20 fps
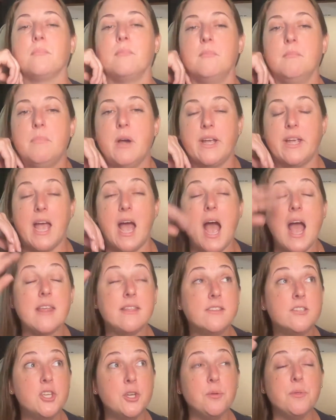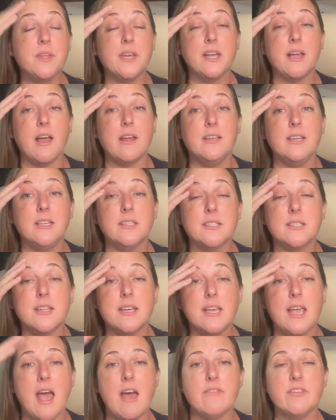but yeah, I do think I need to
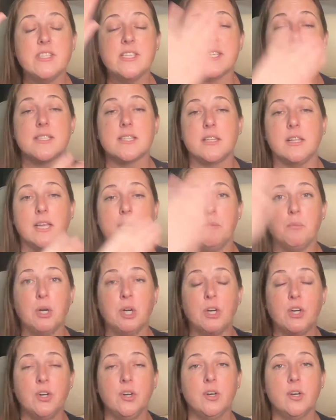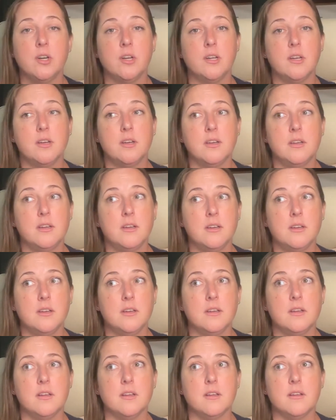like have a disclaimer
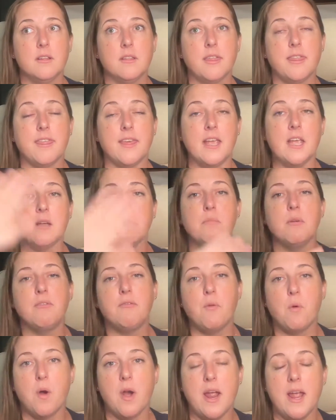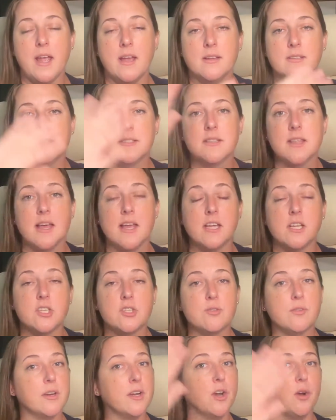thing beforehand, like
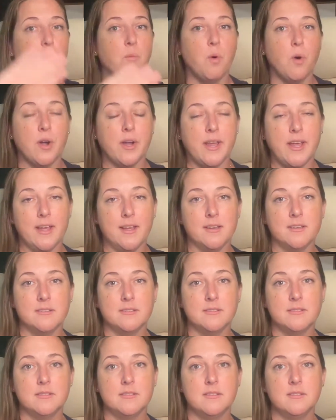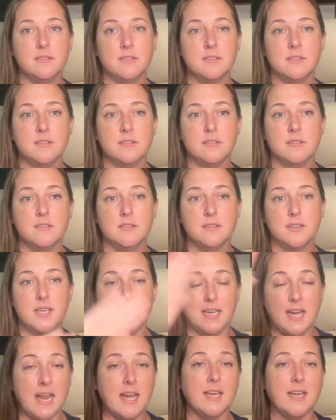trigger warning.
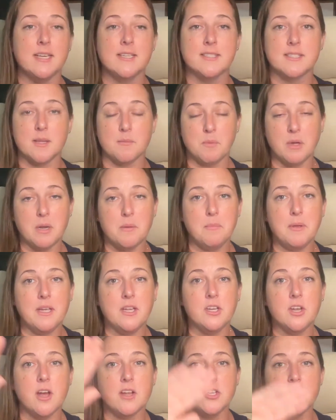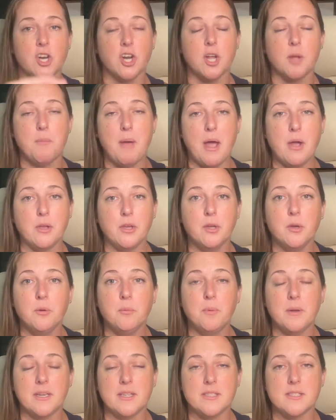Canadians, I'm gonna be a jerk about you,
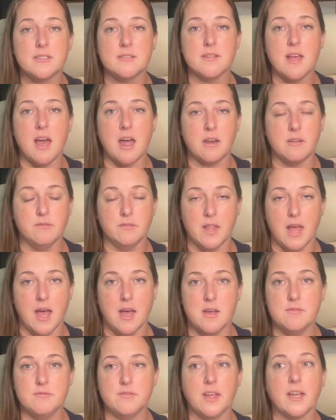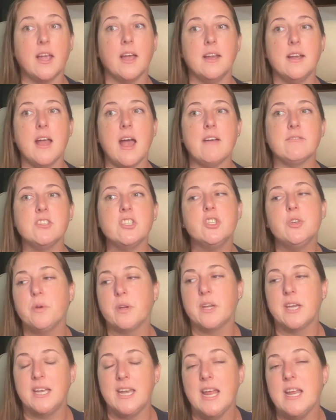but it's out of love. Like, I have to do a
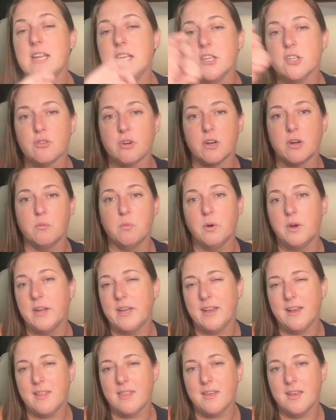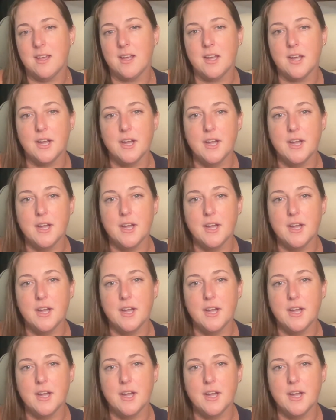Canadian trigger warning, I think.